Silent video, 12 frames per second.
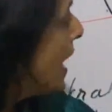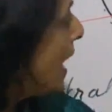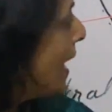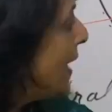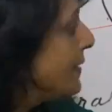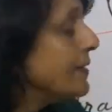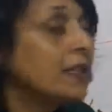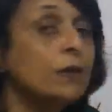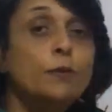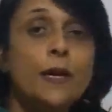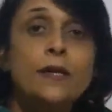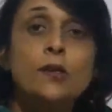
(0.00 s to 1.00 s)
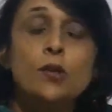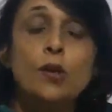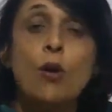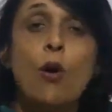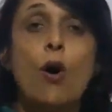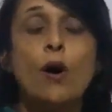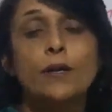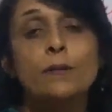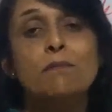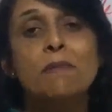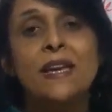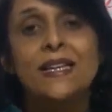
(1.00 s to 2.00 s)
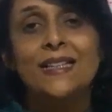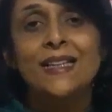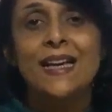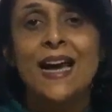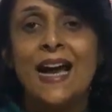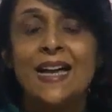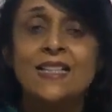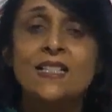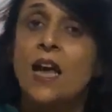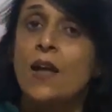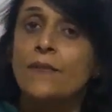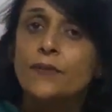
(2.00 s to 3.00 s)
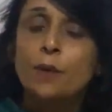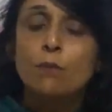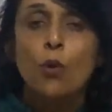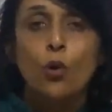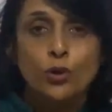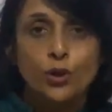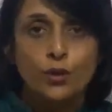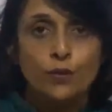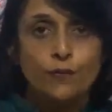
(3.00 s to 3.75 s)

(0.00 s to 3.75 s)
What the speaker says: and the ventral horn mainly has the motor